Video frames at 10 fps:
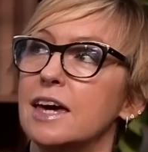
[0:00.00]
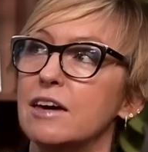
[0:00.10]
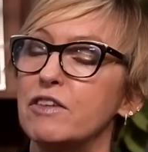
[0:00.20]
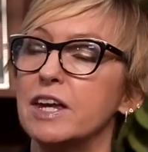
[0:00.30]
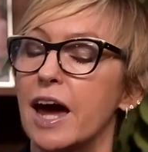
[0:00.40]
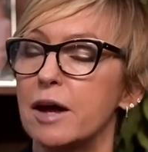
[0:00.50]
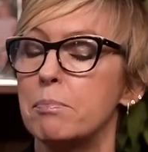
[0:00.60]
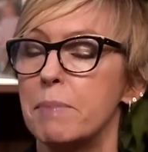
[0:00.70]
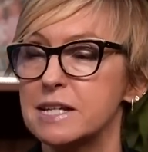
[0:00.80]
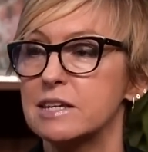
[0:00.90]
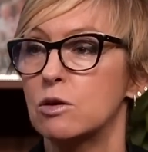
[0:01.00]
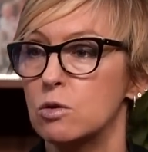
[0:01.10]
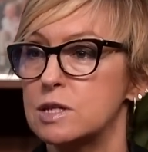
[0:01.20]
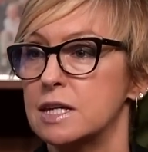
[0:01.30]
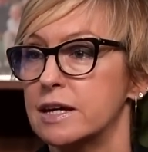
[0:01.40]
if he'd had better
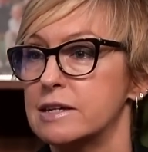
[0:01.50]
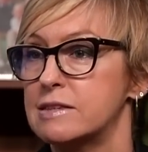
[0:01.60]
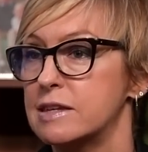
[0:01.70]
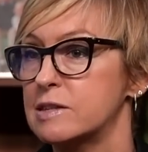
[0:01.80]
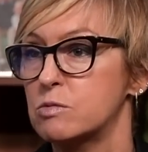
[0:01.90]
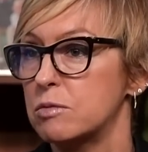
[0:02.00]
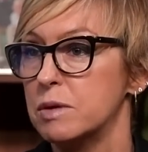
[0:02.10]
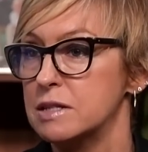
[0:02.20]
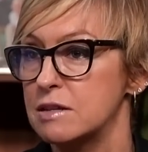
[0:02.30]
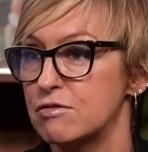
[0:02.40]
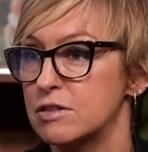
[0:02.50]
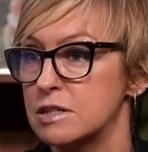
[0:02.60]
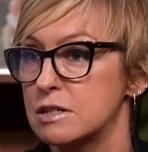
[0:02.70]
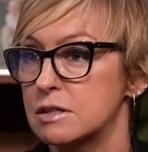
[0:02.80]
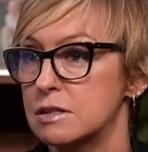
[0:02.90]
courtiers, things would have been different?